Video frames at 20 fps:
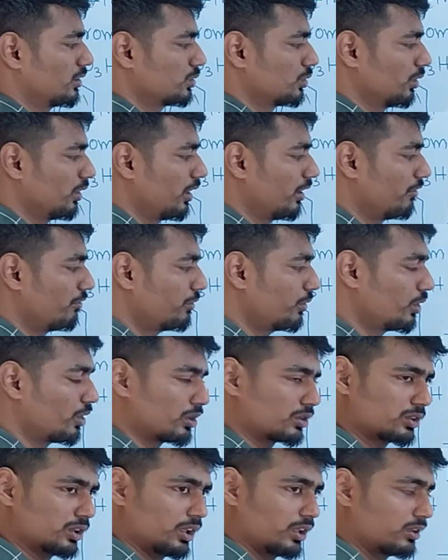Sodium
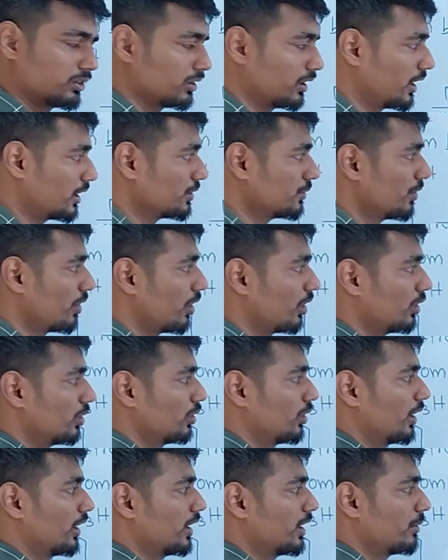phenoxide. As we all
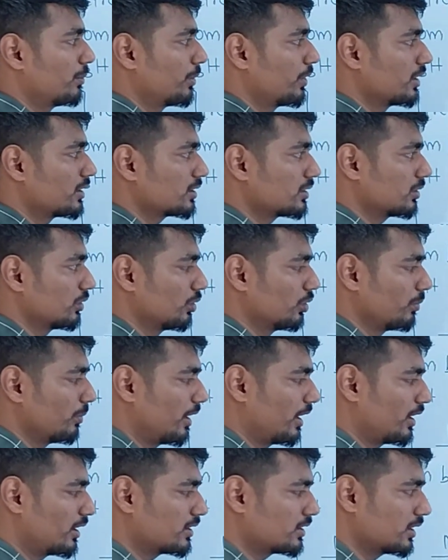know, Na plus, O
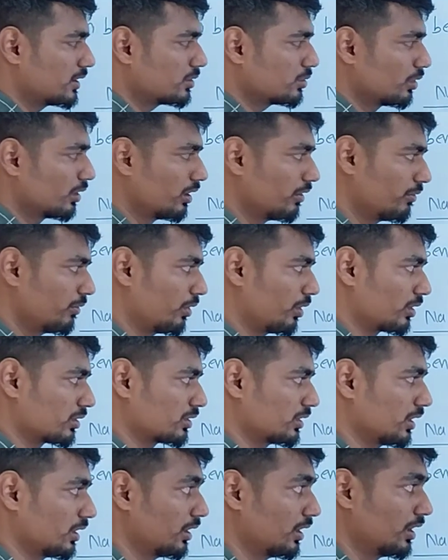minus and sodium
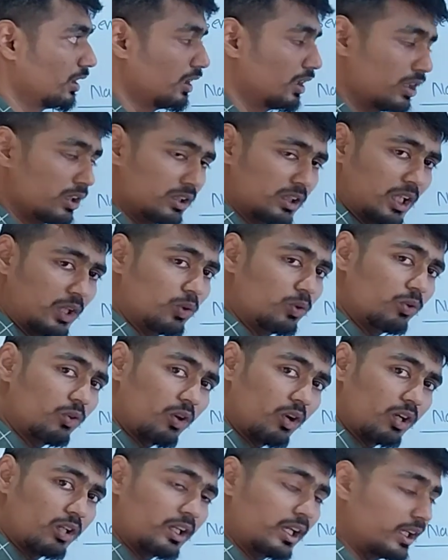phenoxide. Now
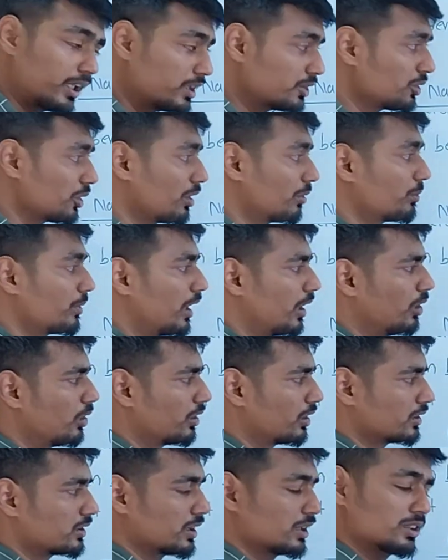on addition of
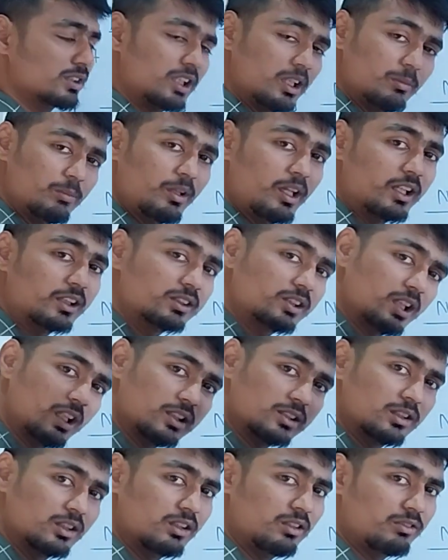dilute HCl, same reaction
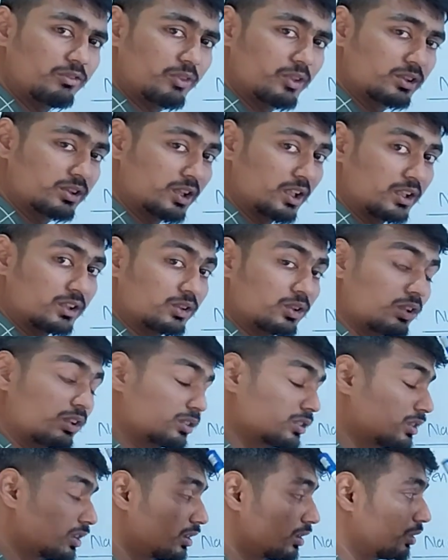as the first reaction
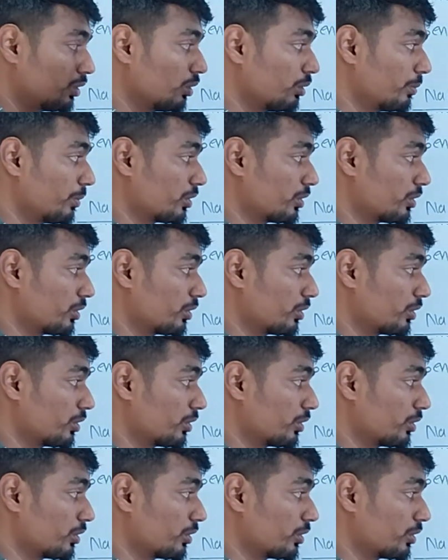or the Dow